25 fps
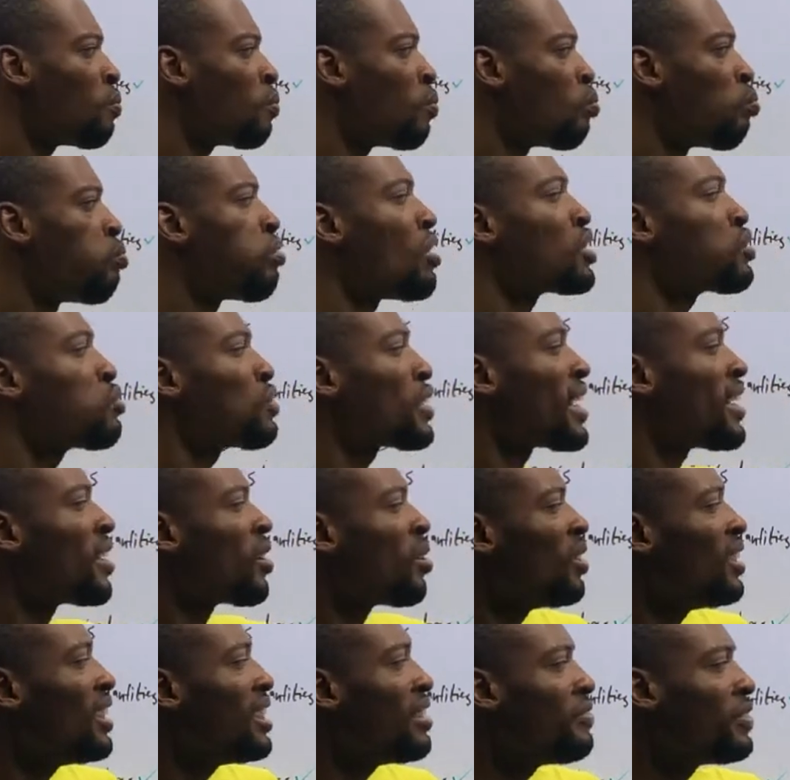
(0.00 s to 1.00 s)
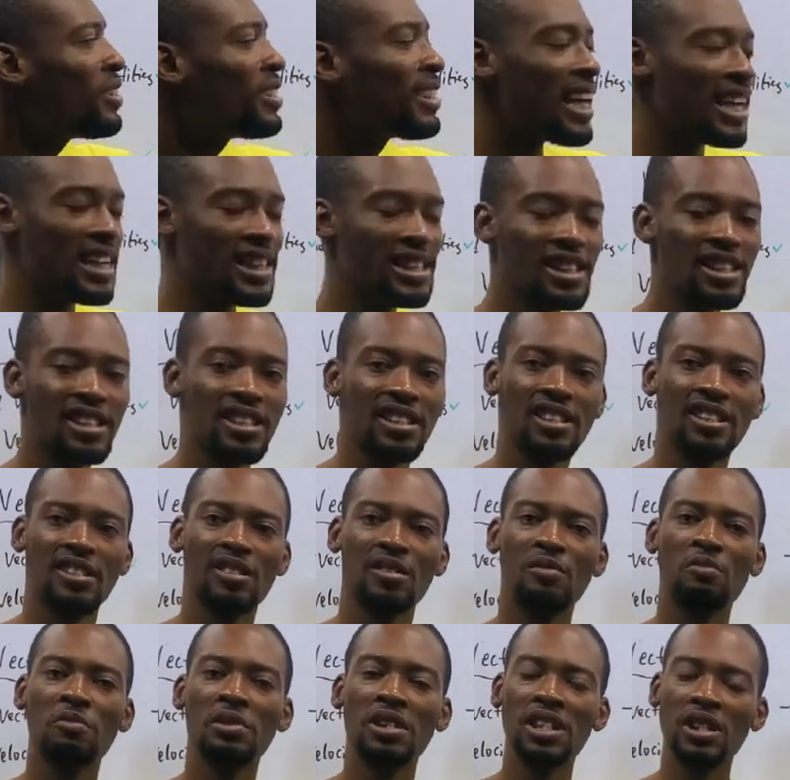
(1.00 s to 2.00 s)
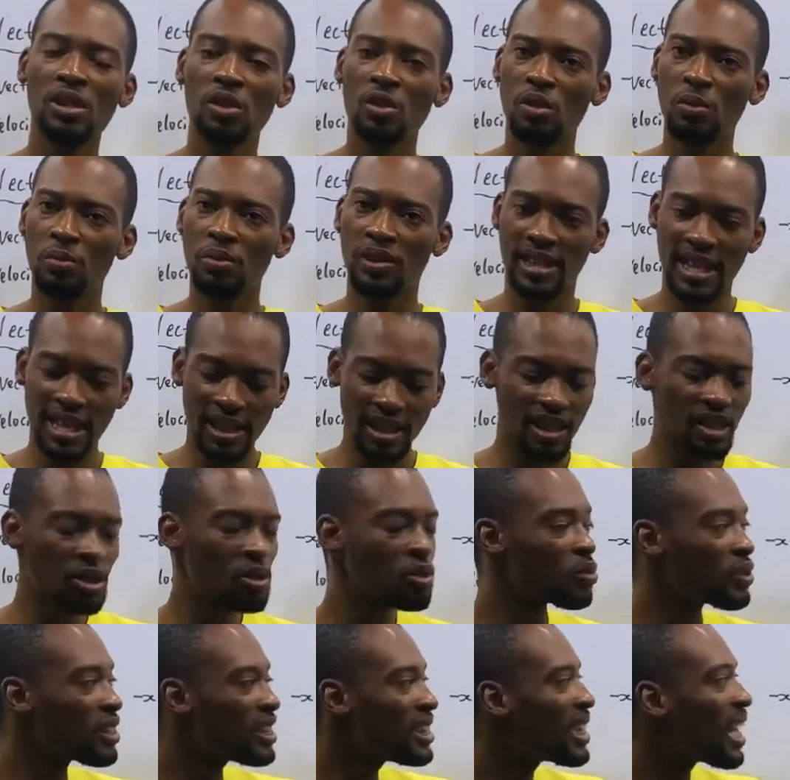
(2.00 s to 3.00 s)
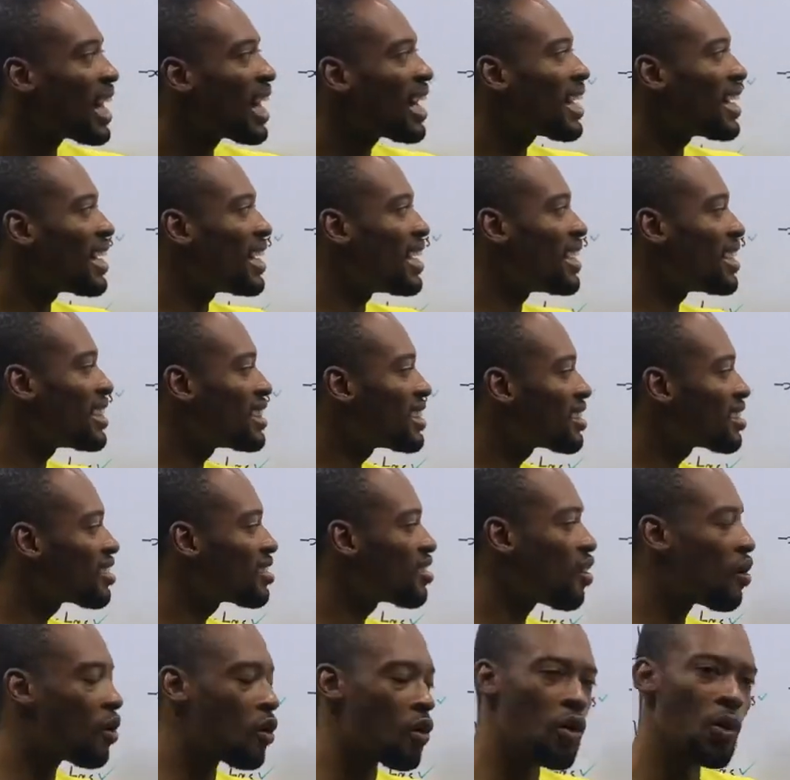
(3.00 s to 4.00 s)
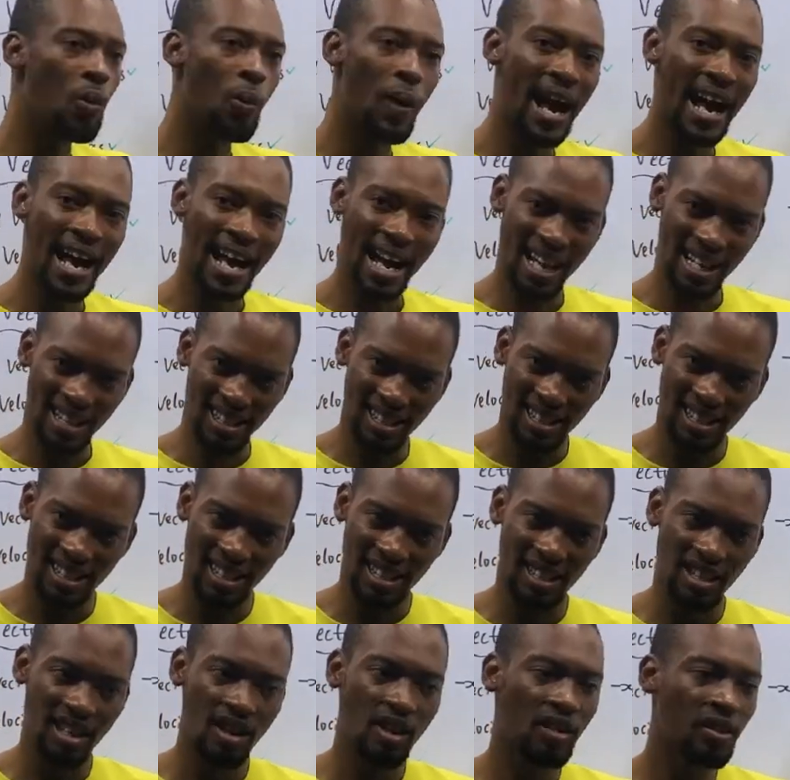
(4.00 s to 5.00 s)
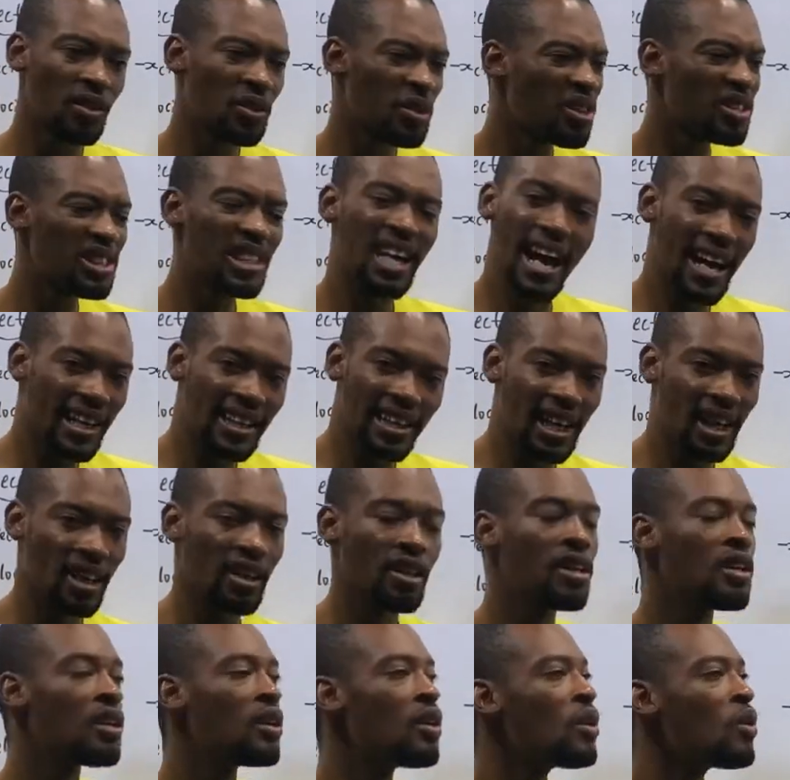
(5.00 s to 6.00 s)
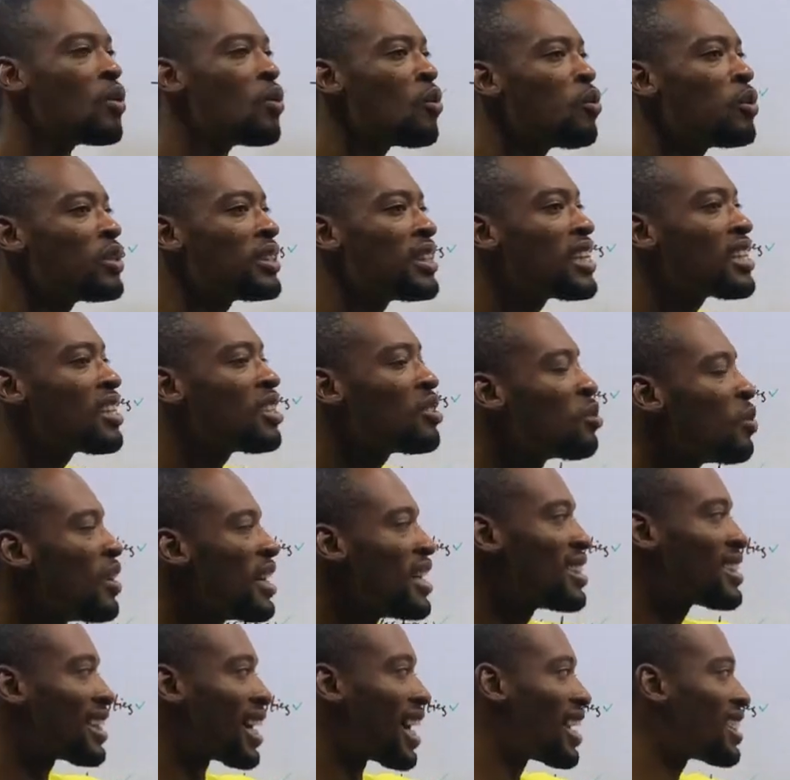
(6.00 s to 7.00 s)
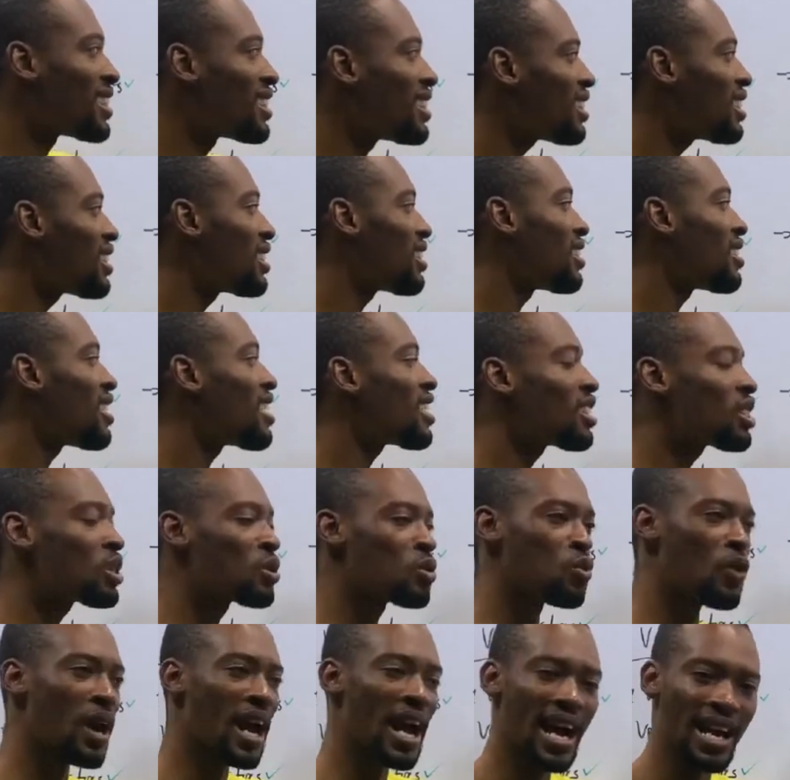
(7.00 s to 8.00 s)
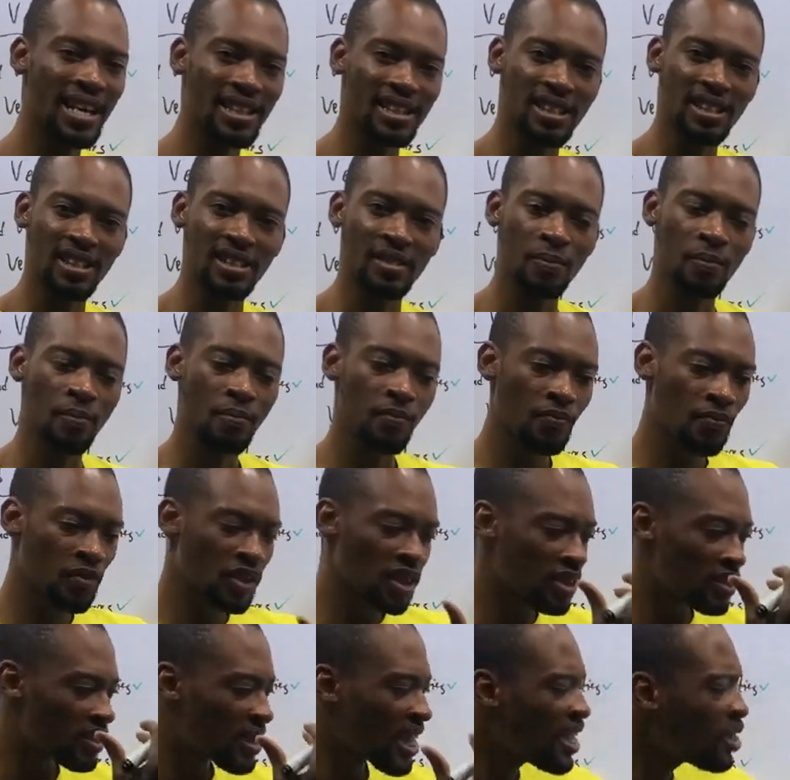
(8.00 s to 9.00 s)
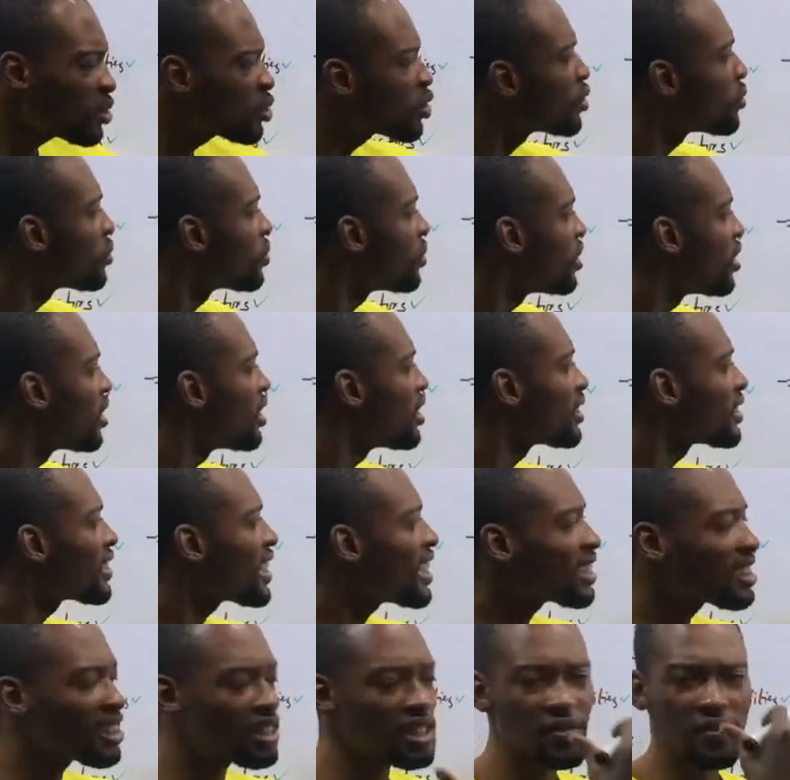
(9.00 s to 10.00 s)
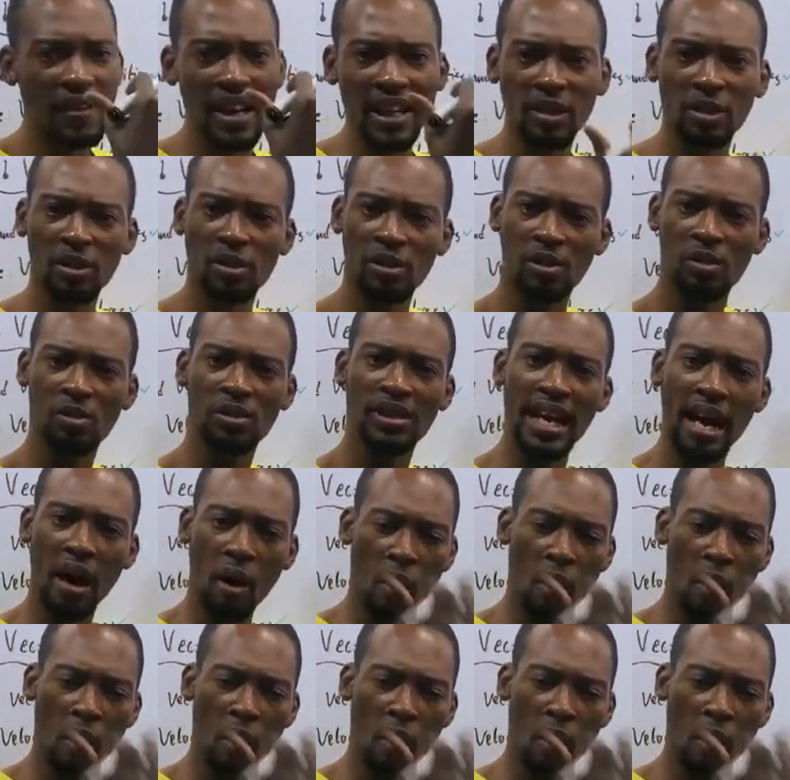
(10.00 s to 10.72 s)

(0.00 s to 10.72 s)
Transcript: But we cannot leave it like this. We need to take it to either S or Y axis. Not either. We'll take it to S axis, take it to Y axis. Trying to take these vectors to their